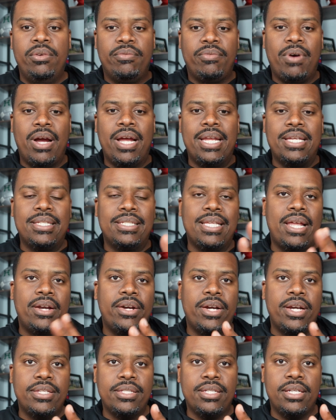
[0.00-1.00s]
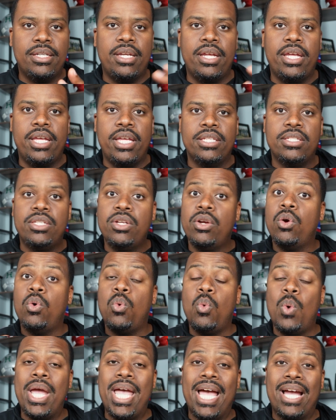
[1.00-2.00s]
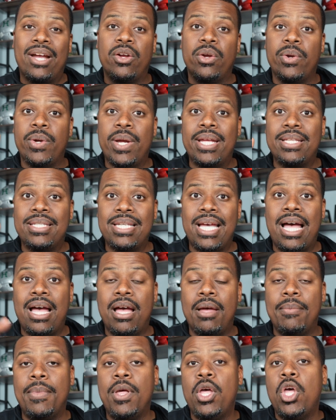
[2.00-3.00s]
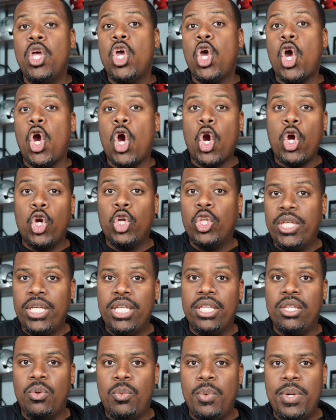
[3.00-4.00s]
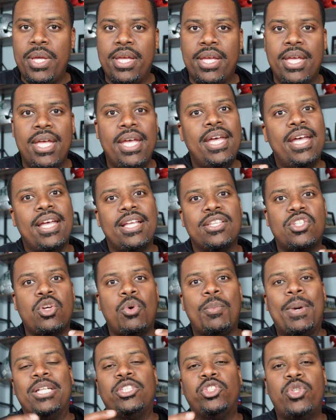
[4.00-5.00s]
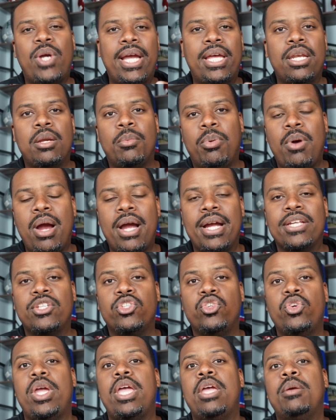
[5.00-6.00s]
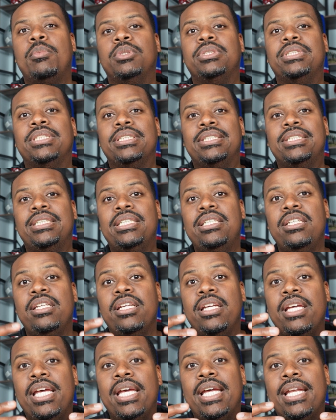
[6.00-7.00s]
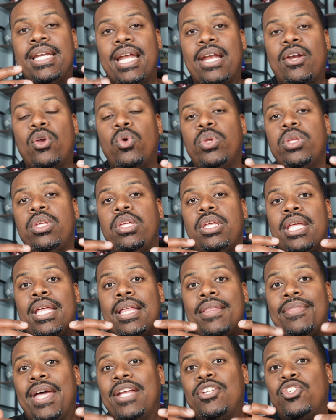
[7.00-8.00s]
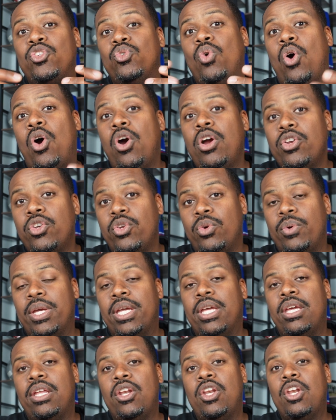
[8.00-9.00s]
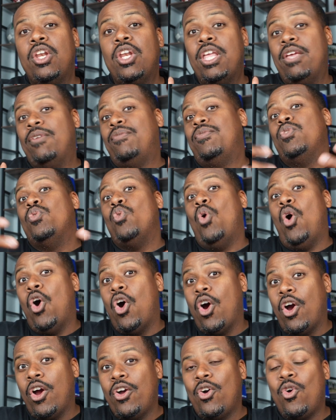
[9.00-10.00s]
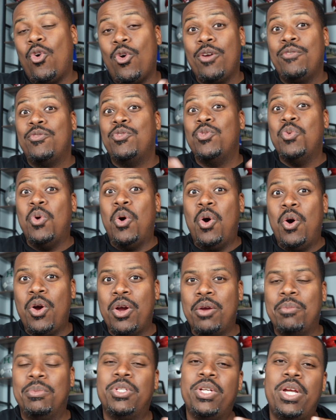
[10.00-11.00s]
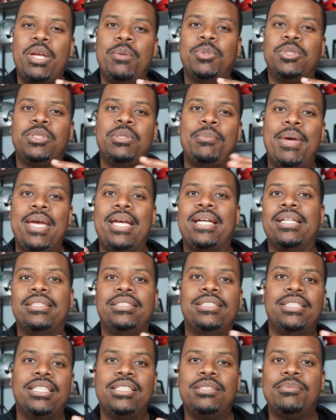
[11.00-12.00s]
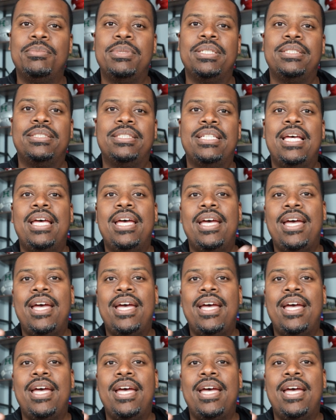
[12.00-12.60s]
Friday, Saturday, Sunday. Is there a way I can create time early in the week? And so by tracking the progress, you're able to see not only that you are doing it, if you are or if you aren't, but you're able to make adjustments